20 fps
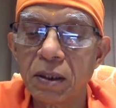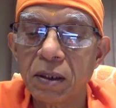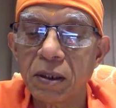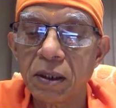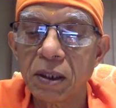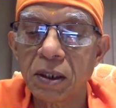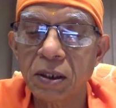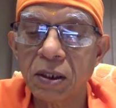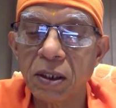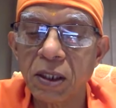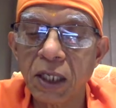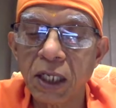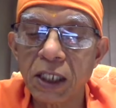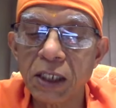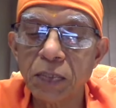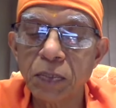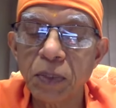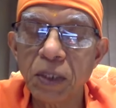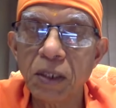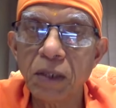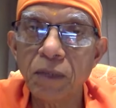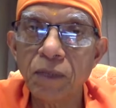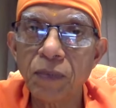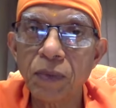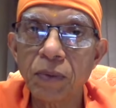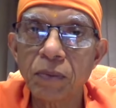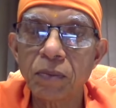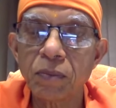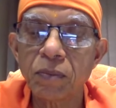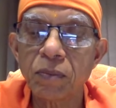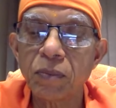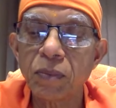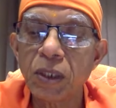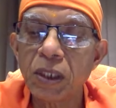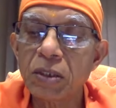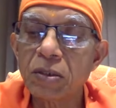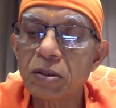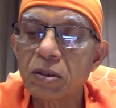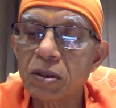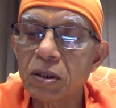The detachment from,
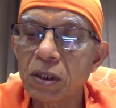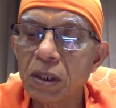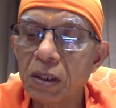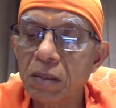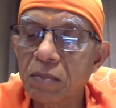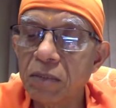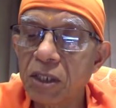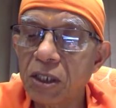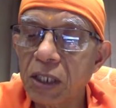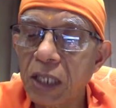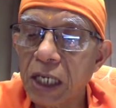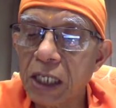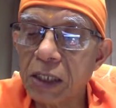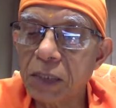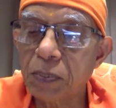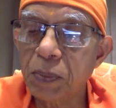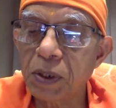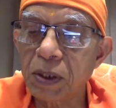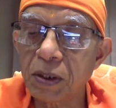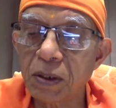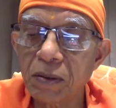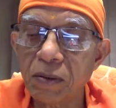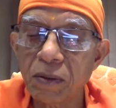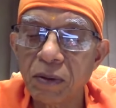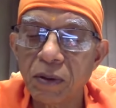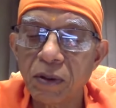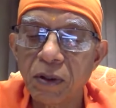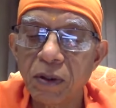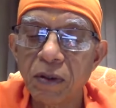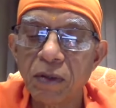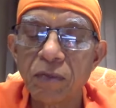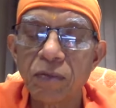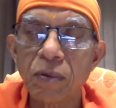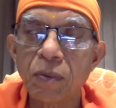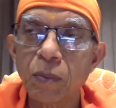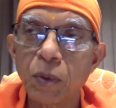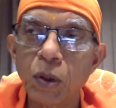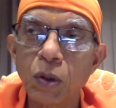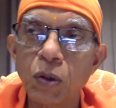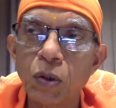extreme detachment
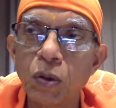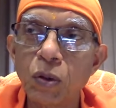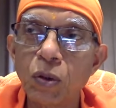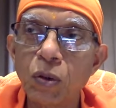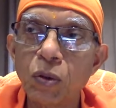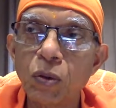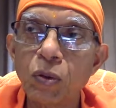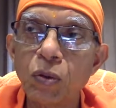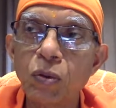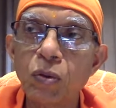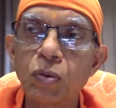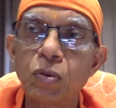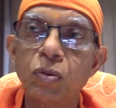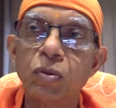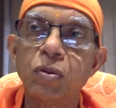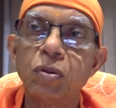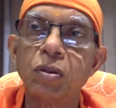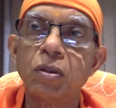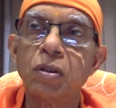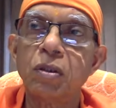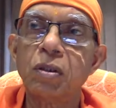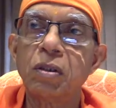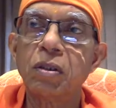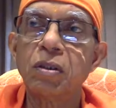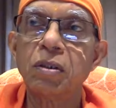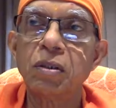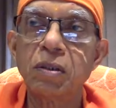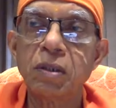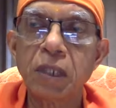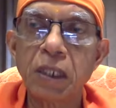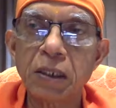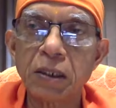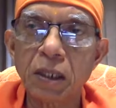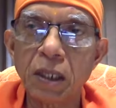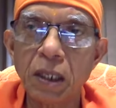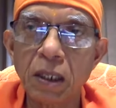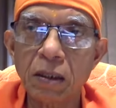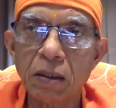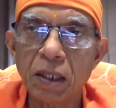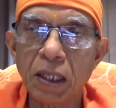from all that
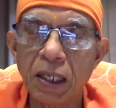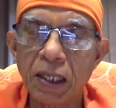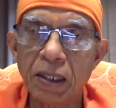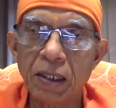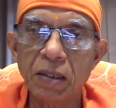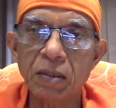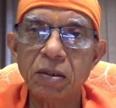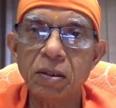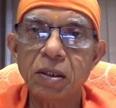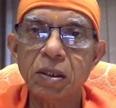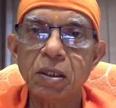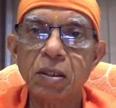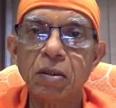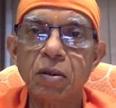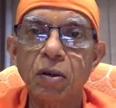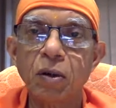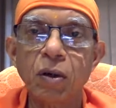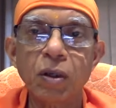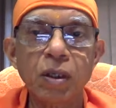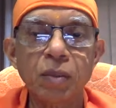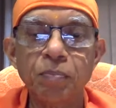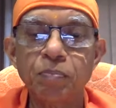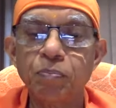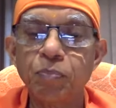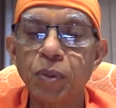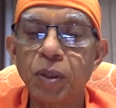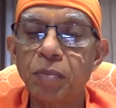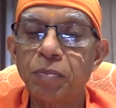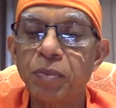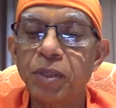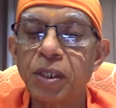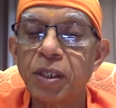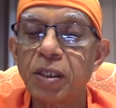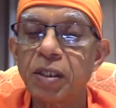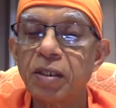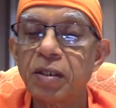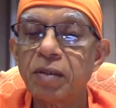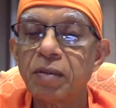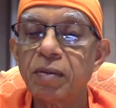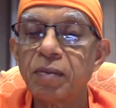are anitya or
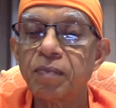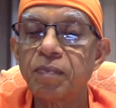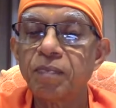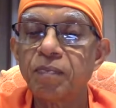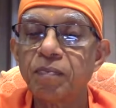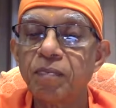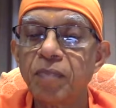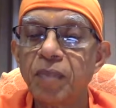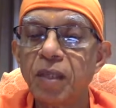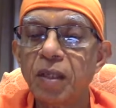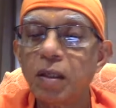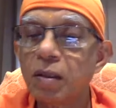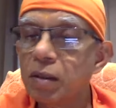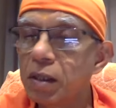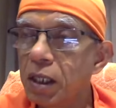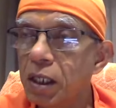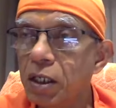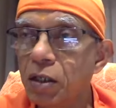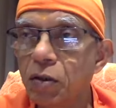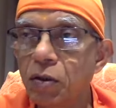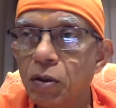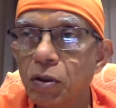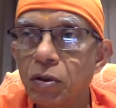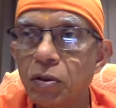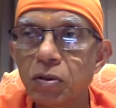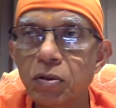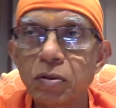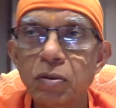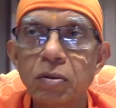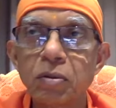impermanent. Then,